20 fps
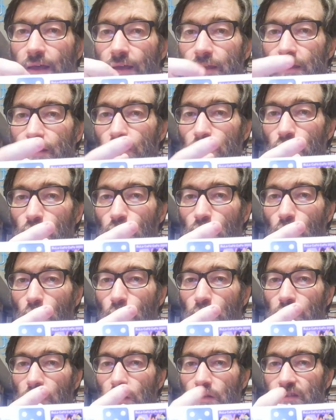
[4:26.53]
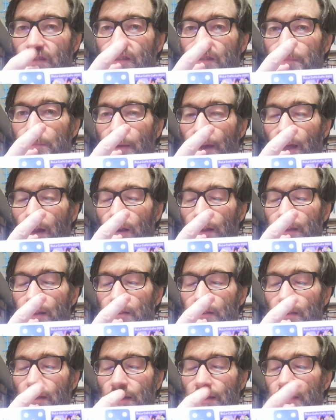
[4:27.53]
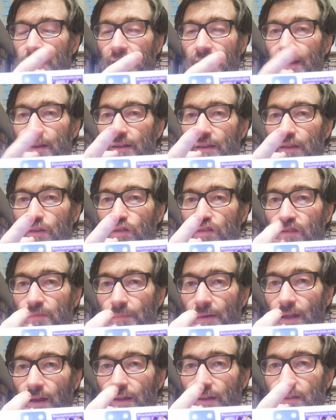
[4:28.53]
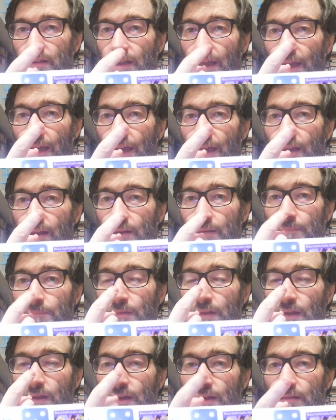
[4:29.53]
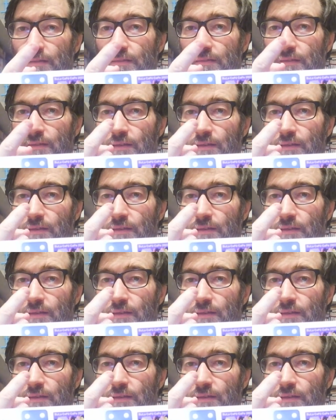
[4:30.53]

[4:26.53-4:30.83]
you will smell it, then you smell it, and it